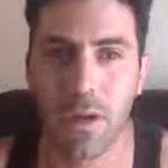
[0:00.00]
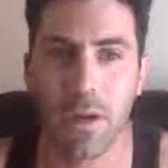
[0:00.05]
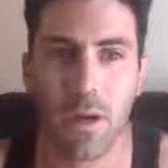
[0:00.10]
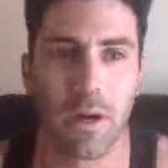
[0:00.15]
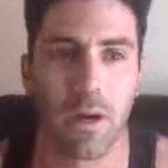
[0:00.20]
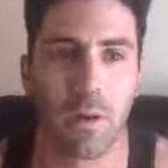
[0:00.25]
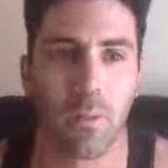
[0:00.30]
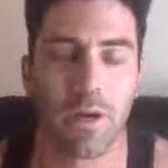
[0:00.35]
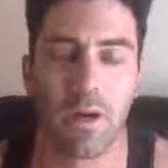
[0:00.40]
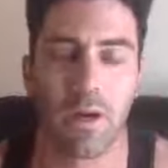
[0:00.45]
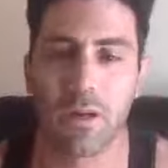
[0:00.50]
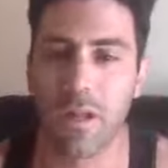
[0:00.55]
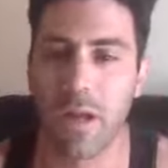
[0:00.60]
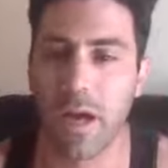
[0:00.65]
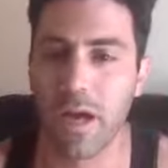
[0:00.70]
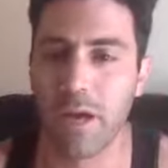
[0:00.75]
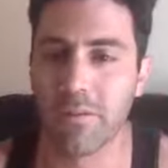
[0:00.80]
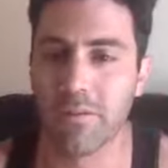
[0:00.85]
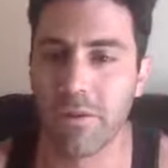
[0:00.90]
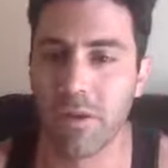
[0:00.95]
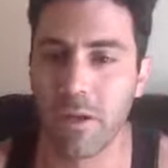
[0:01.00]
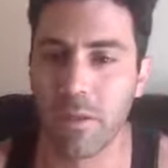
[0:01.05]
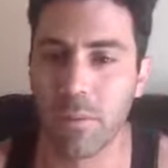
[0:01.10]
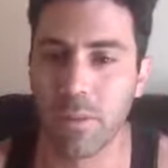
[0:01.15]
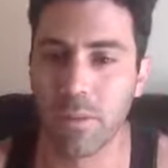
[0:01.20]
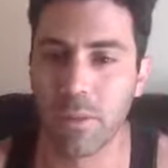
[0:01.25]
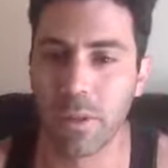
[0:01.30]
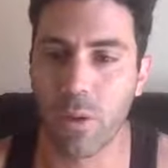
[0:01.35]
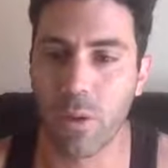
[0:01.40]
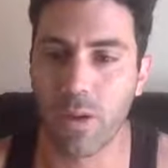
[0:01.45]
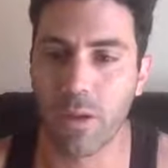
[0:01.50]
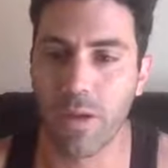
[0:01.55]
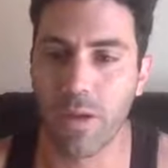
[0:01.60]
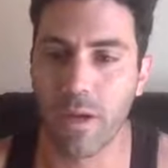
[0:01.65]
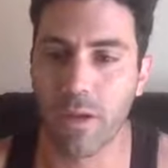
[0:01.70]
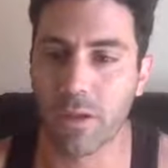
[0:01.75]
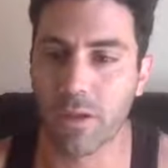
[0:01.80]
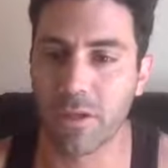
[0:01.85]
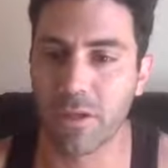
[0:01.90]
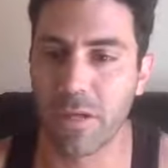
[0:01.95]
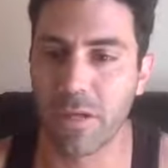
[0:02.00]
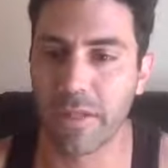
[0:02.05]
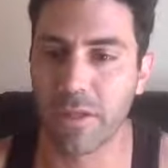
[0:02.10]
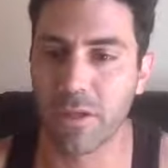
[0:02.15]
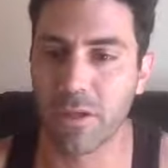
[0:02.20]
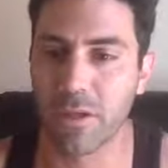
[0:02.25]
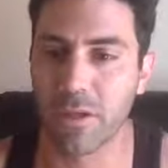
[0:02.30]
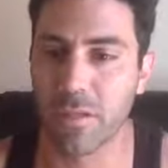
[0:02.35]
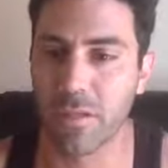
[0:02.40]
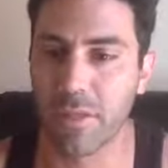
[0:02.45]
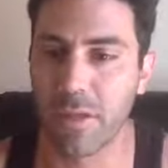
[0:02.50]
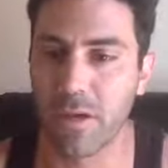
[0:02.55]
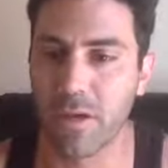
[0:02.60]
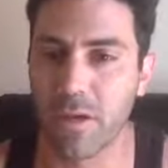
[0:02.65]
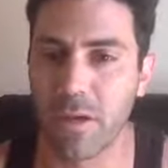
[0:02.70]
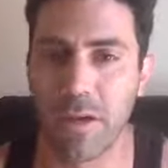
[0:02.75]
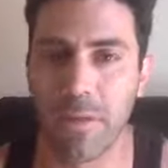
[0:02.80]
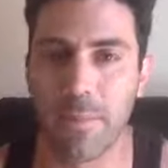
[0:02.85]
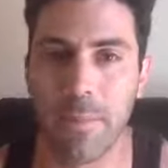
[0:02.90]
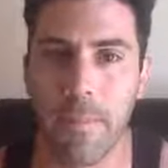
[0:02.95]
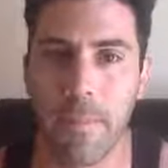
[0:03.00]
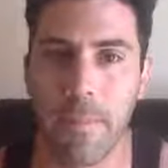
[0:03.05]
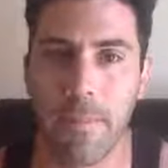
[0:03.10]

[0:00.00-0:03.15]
All right, we are live. We're recording now. Can you guys still hear me okay?